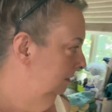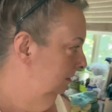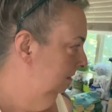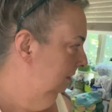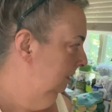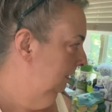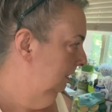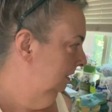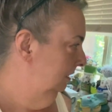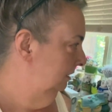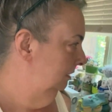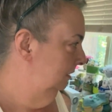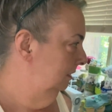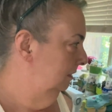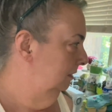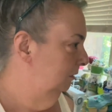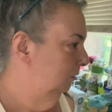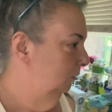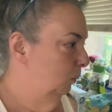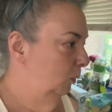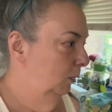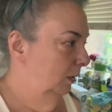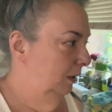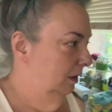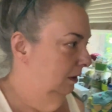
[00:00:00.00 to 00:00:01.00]
that's
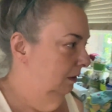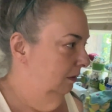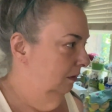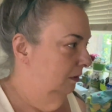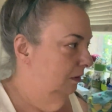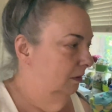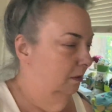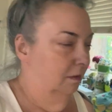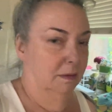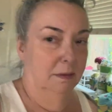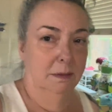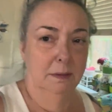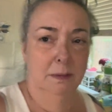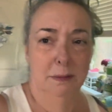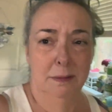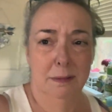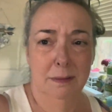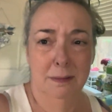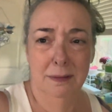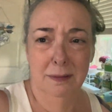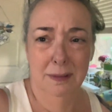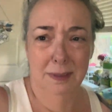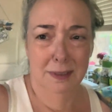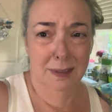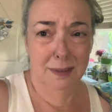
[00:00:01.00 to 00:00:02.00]
weird.
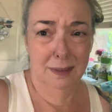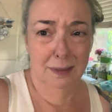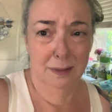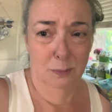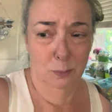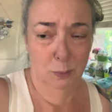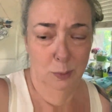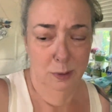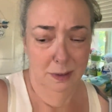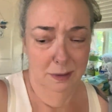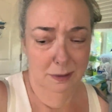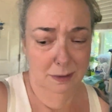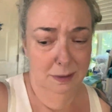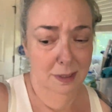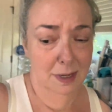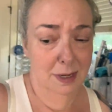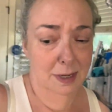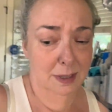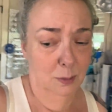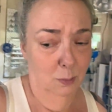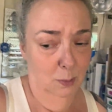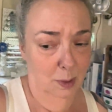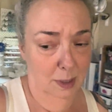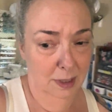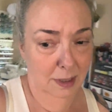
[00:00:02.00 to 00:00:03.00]
It's a little weird.
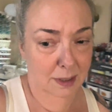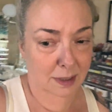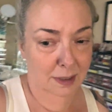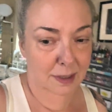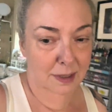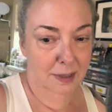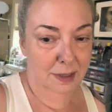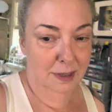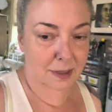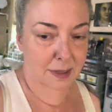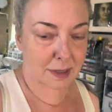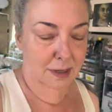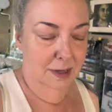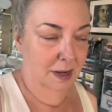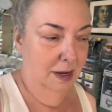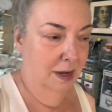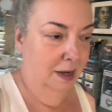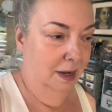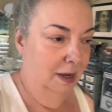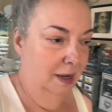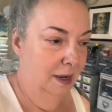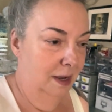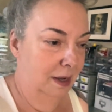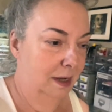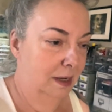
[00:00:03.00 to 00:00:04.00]
Anyway,
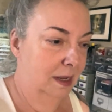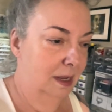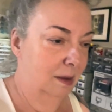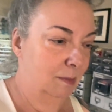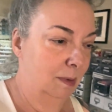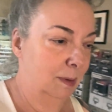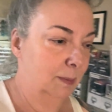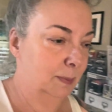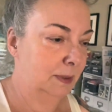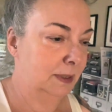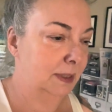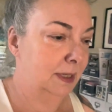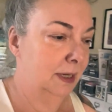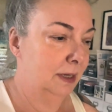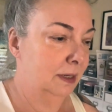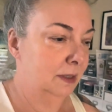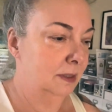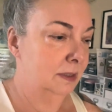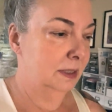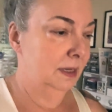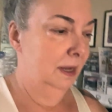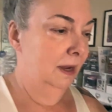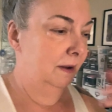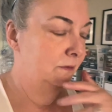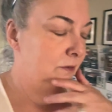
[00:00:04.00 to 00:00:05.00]
I came
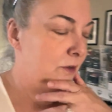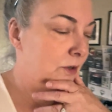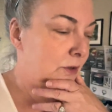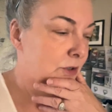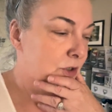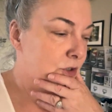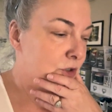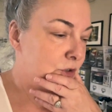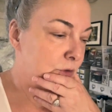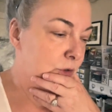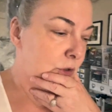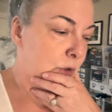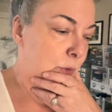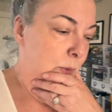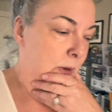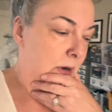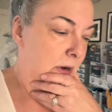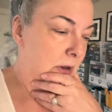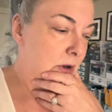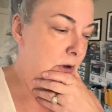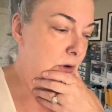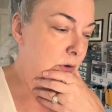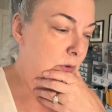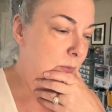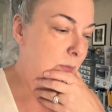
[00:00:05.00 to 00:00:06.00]
upstairs after Junior went
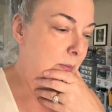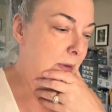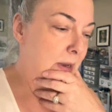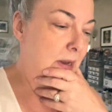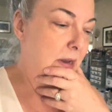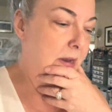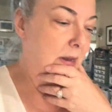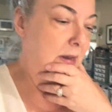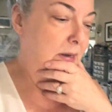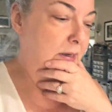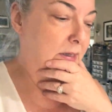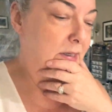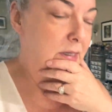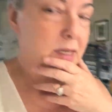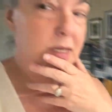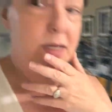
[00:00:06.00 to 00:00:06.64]
home and